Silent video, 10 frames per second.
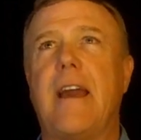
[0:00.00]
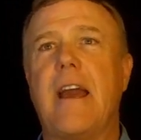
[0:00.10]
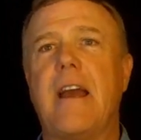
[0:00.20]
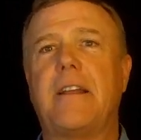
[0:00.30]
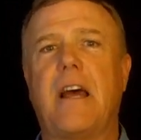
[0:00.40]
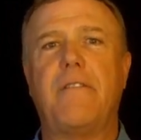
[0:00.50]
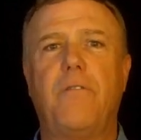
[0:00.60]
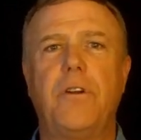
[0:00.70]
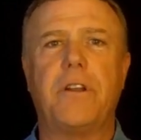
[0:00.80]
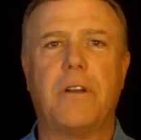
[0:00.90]
and
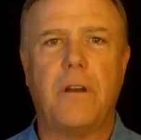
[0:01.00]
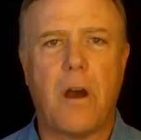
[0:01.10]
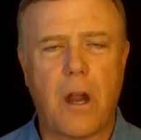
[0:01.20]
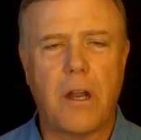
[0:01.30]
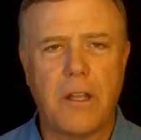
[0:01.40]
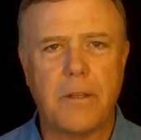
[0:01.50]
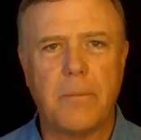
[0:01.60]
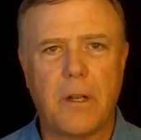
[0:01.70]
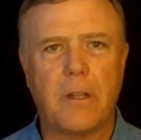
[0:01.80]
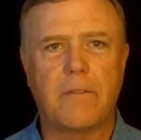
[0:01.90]
California are in
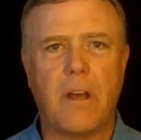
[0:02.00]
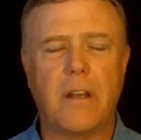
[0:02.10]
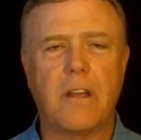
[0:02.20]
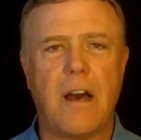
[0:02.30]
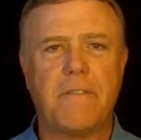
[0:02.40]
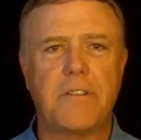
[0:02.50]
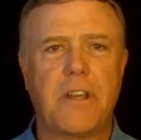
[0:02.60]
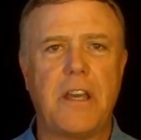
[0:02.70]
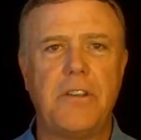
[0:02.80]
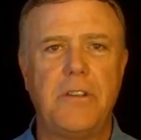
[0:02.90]
the middle of gun
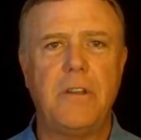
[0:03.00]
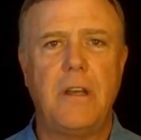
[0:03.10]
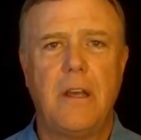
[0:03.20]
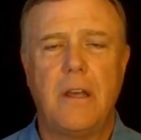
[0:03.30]
confiscation.